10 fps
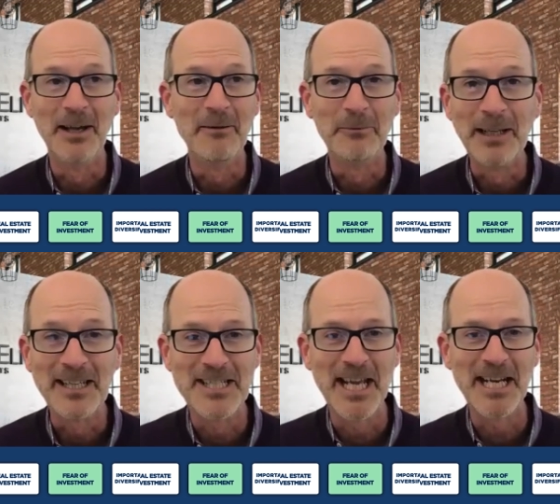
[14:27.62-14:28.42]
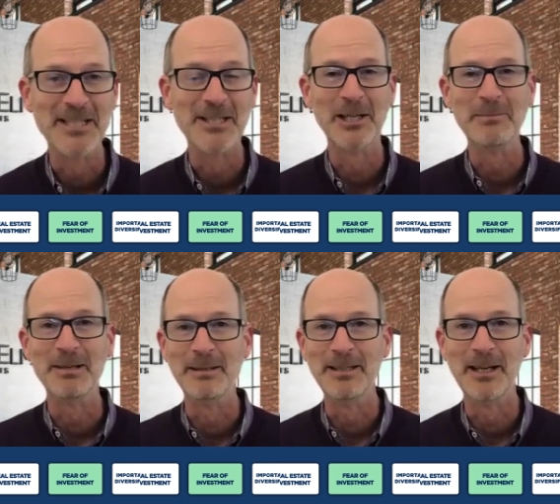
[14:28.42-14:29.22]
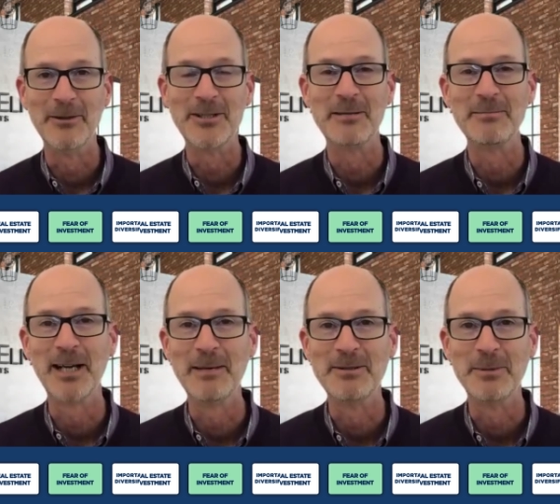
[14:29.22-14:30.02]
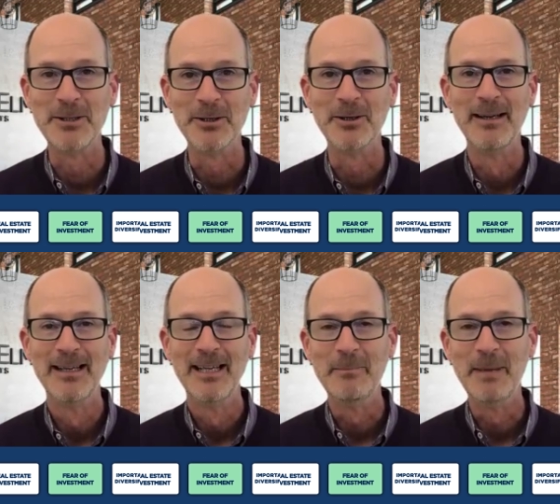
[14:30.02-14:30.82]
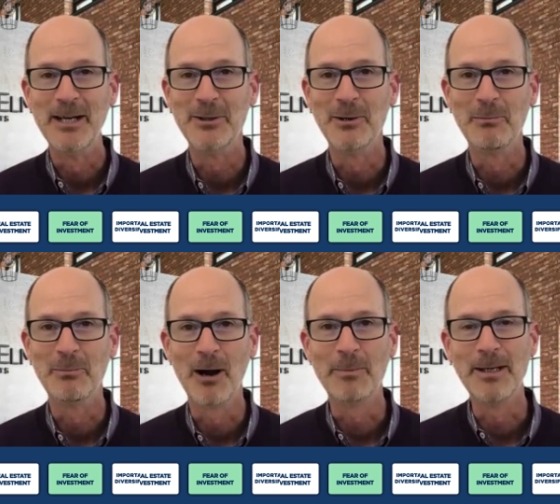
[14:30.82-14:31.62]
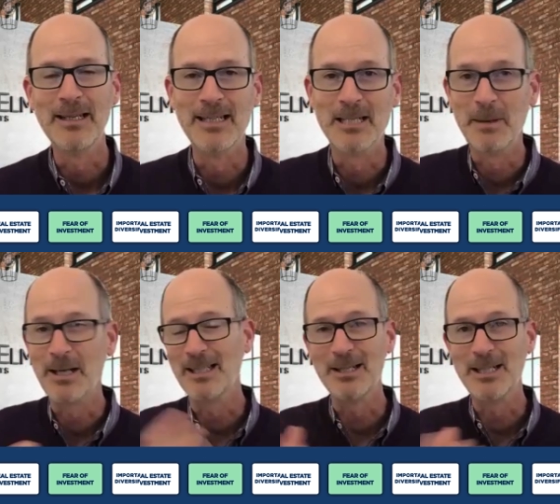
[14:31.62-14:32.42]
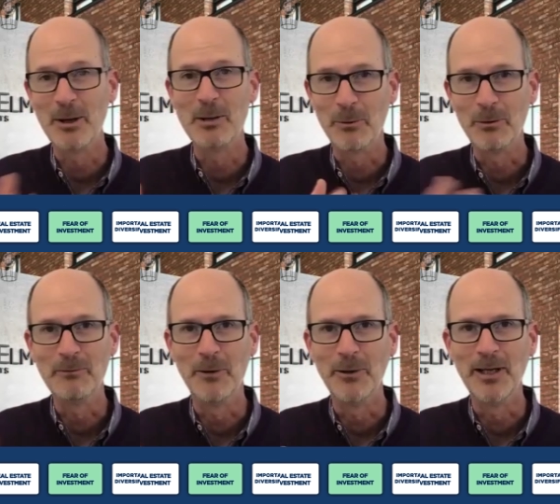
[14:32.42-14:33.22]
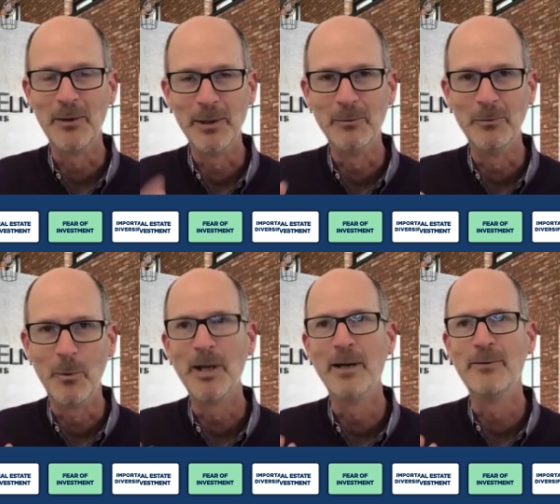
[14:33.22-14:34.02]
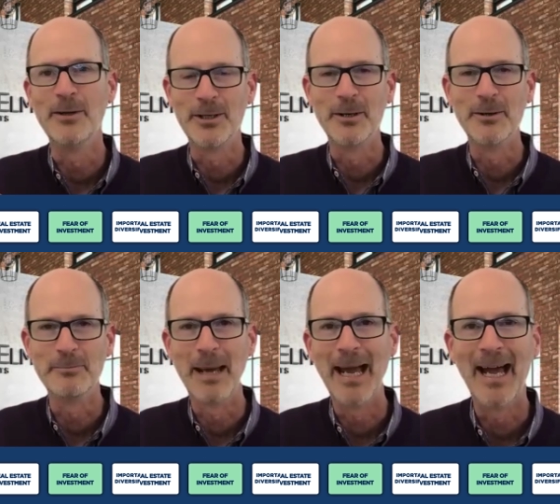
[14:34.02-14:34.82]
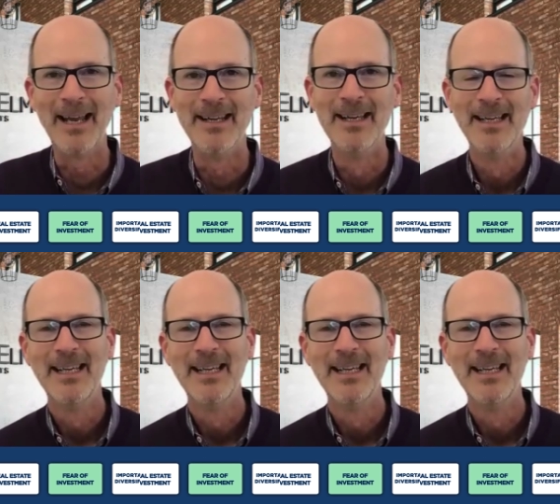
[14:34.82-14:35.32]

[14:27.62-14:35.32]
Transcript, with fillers: I love real estate. It's good, but you know, there's sometimes when you're managing your own properties, especially in a small portfolio, when one of those goes bad,